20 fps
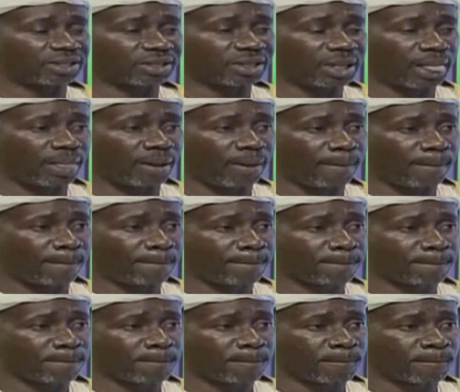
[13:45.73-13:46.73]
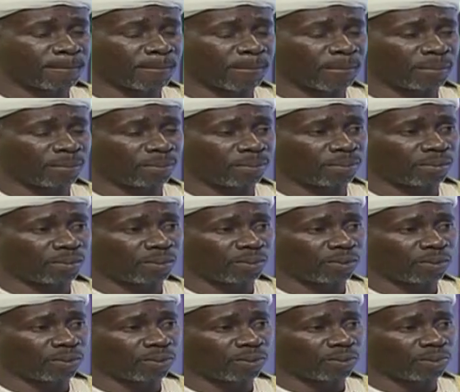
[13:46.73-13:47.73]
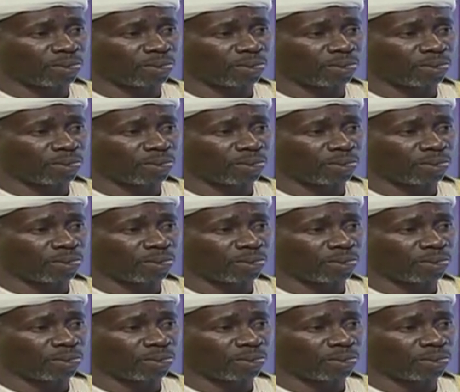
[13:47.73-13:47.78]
Okay, beautiful. Now let's